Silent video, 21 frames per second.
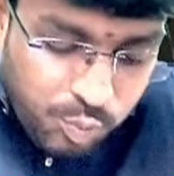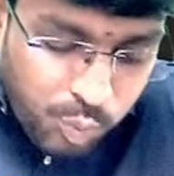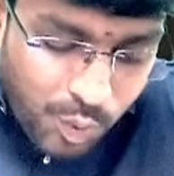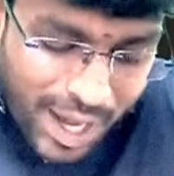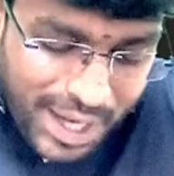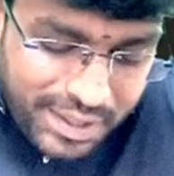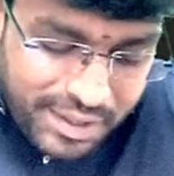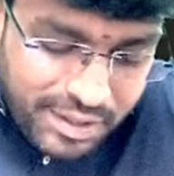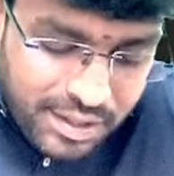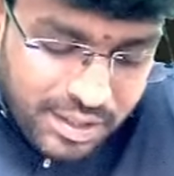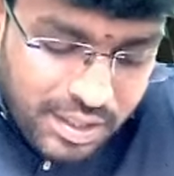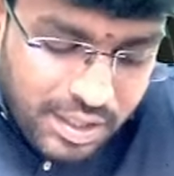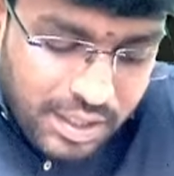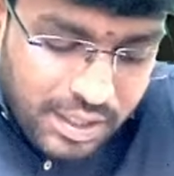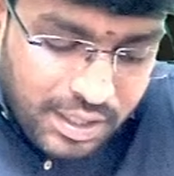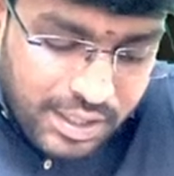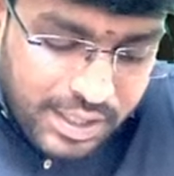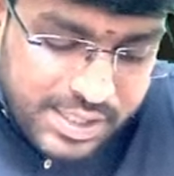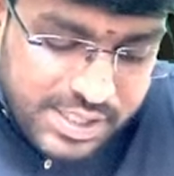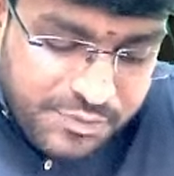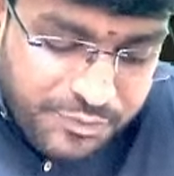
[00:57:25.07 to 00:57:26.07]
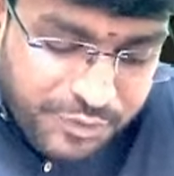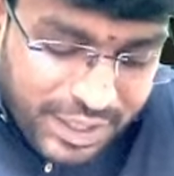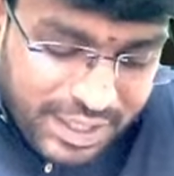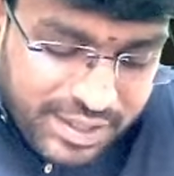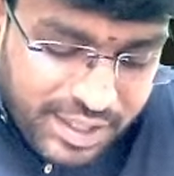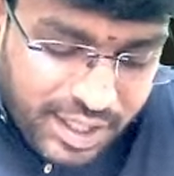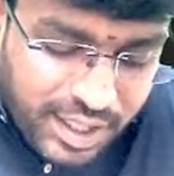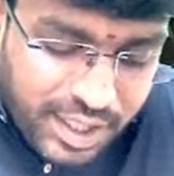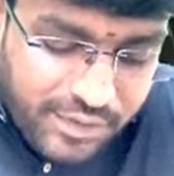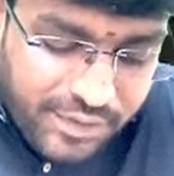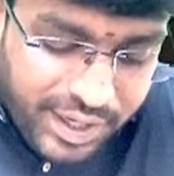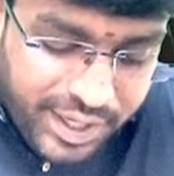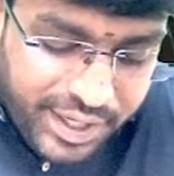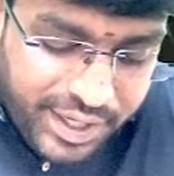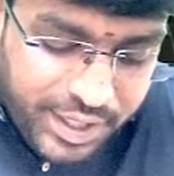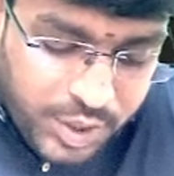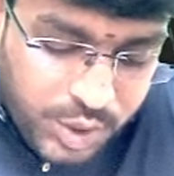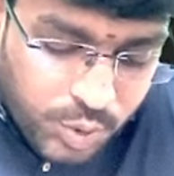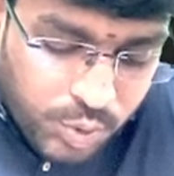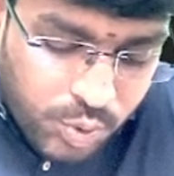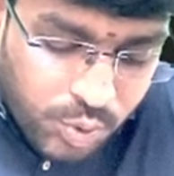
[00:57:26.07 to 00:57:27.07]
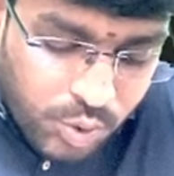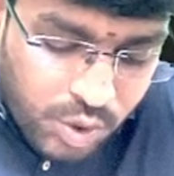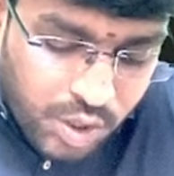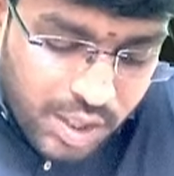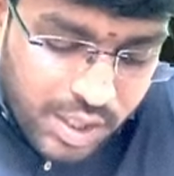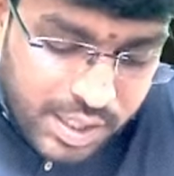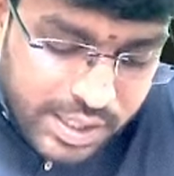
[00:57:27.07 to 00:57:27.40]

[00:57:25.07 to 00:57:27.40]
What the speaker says: 1 is further divided into